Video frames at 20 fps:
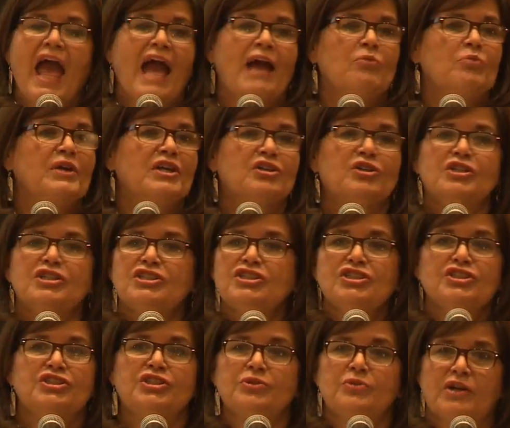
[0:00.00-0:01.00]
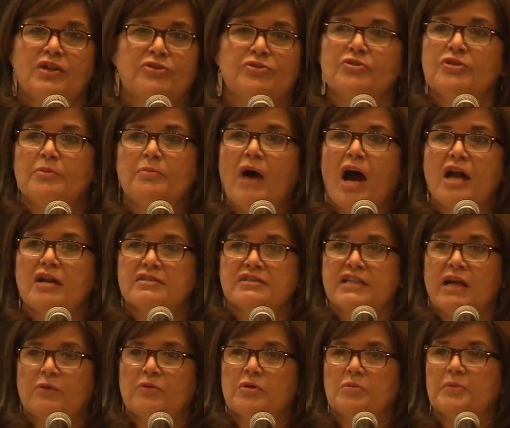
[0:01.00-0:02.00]
and we couldn't do it through the models
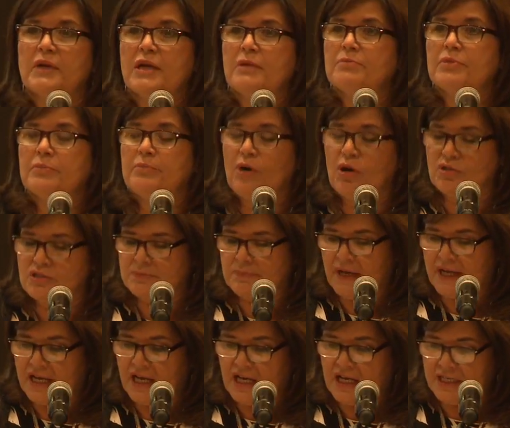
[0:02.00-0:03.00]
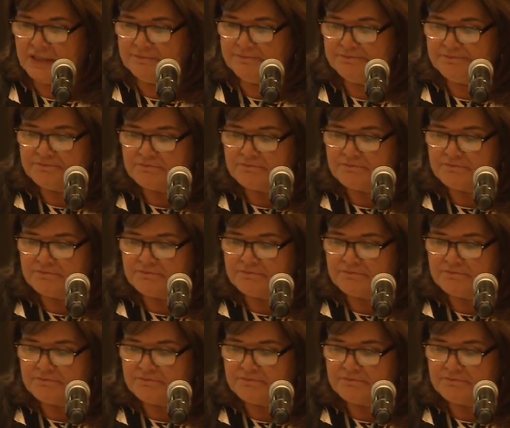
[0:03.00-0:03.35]
that were being proposed by HUD.